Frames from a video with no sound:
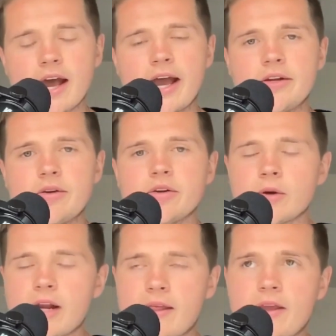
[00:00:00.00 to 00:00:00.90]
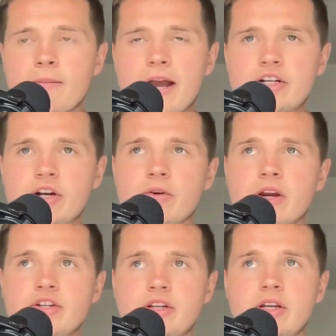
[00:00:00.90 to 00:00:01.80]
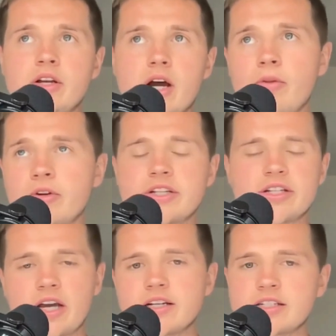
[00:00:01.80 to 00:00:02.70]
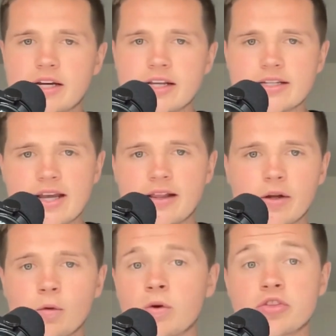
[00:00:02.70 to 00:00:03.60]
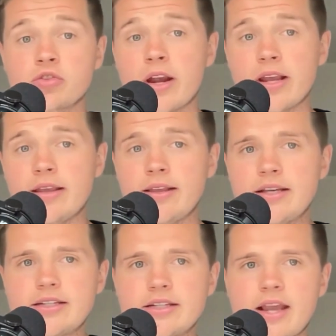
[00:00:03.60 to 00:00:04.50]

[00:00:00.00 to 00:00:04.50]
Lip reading: I do agree. And I think my generation, there's a ton of studies that like we're drinking less.